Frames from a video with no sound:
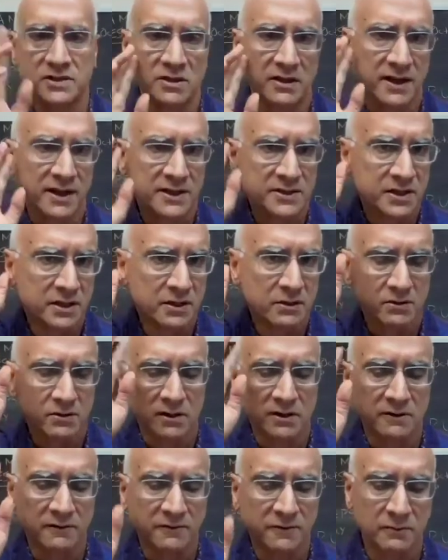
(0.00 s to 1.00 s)
So they actually go
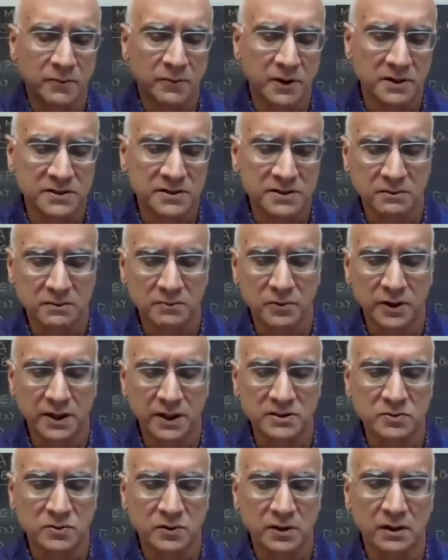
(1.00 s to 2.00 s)
to different parts of the
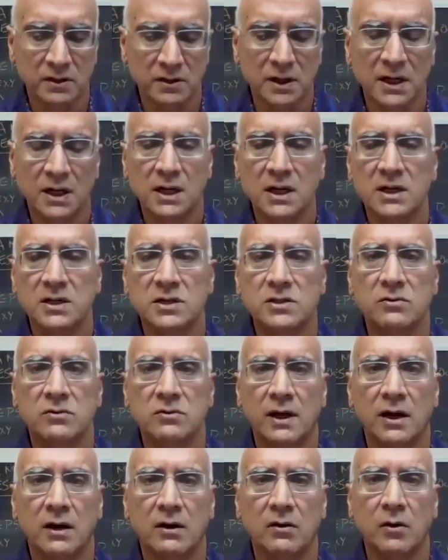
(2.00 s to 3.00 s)
brain as well to
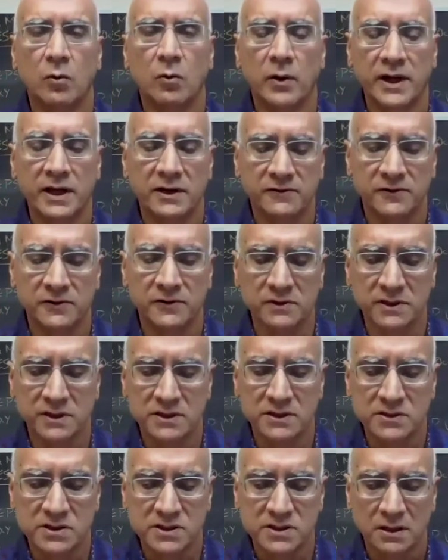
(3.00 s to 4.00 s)
allow a
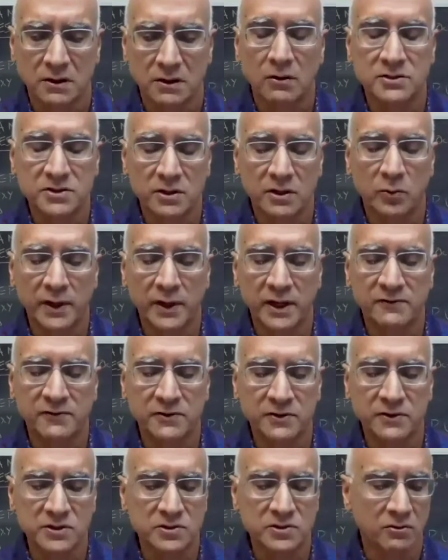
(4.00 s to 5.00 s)
wakefulness or
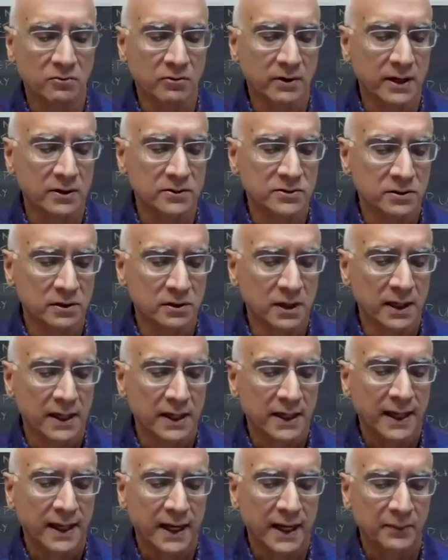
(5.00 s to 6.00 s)
arousal,
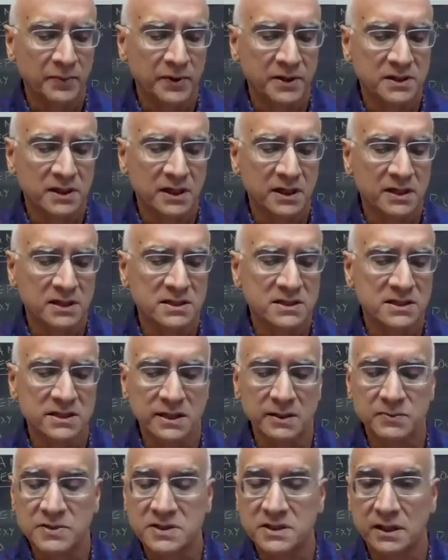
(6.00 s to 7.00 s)
appetite,
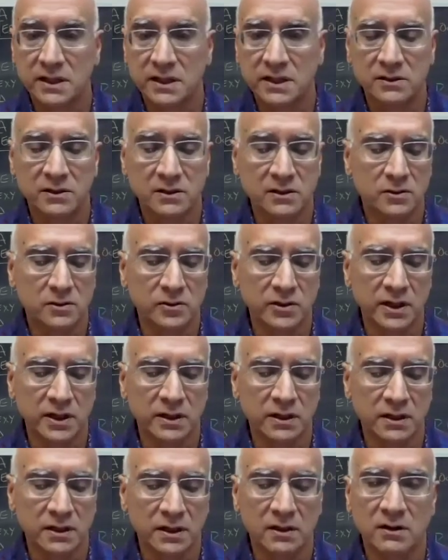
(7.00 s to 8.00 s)
sleep cycle,
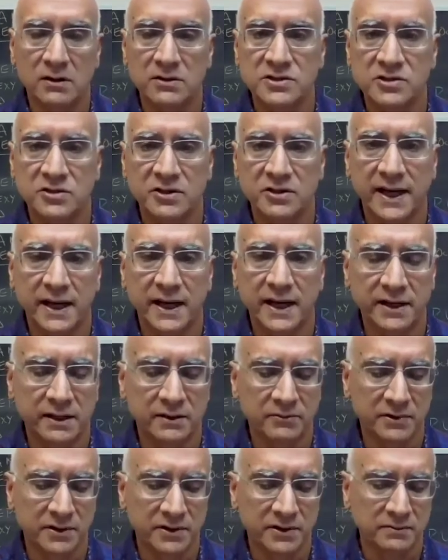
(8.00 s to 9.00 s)
including our
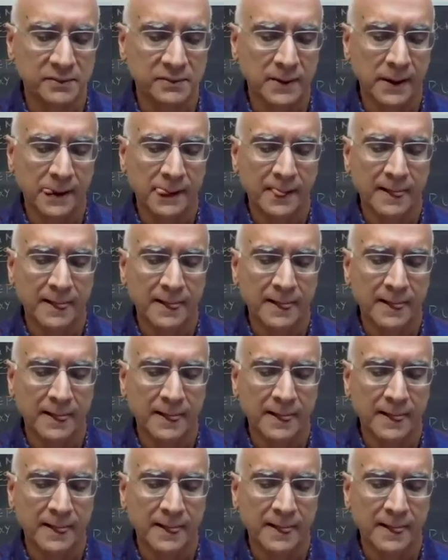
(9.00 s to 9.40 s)
circadian rhythm.